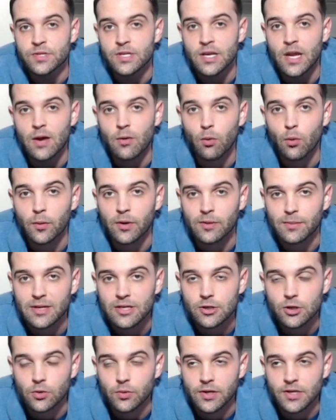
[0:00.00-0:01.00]
Today what we're going to
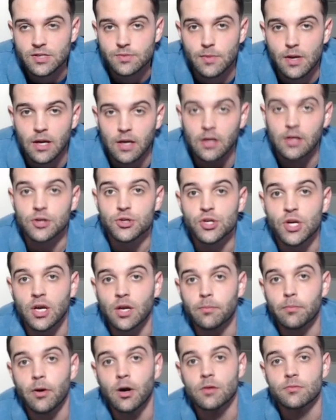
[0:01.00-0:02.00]
be doing is making a
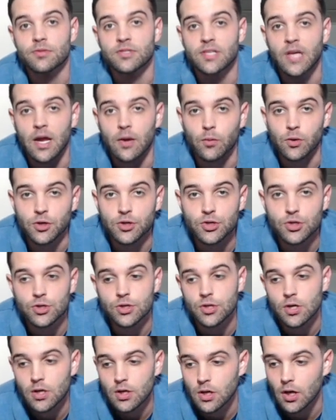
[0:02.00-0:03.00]
chicken parm
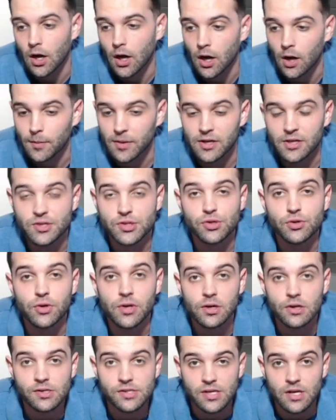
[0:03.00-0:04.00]
sandwich. It is New
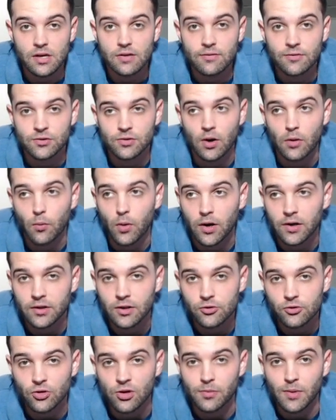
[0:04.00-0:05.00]
Year's Eve, so I
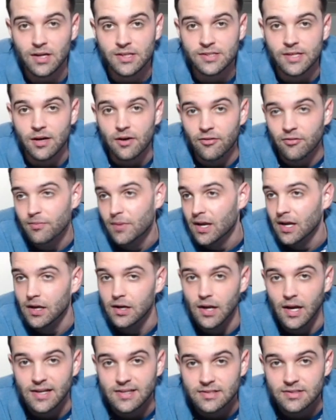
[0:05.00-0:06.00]
wanted to treat myself, make
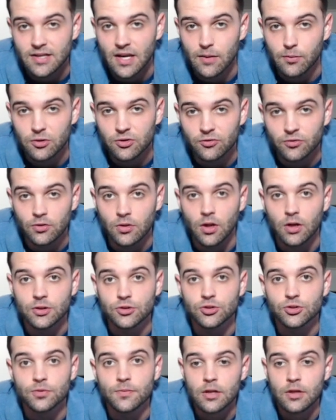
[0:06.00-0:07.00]
a nice sandwich for
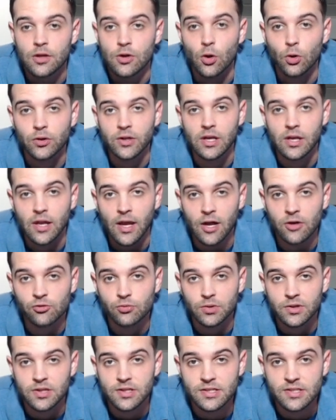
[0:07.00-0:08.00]
lunch. The only
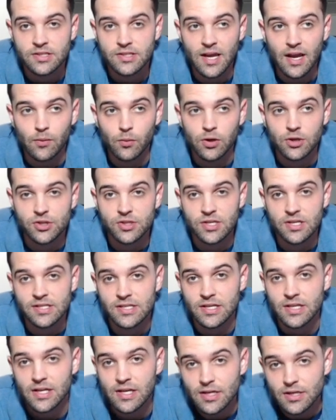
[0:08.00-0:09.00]
catch with this sandwich,
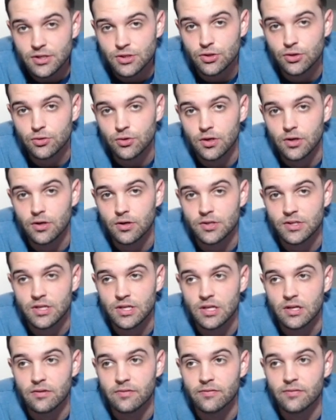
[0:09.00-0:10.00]
since it is New Year's
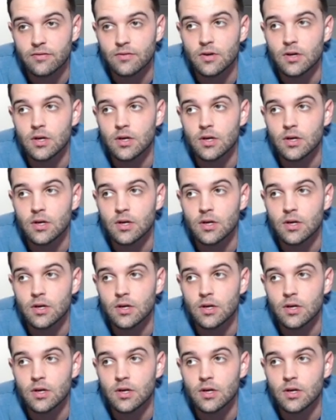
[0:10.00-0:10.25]
Eve,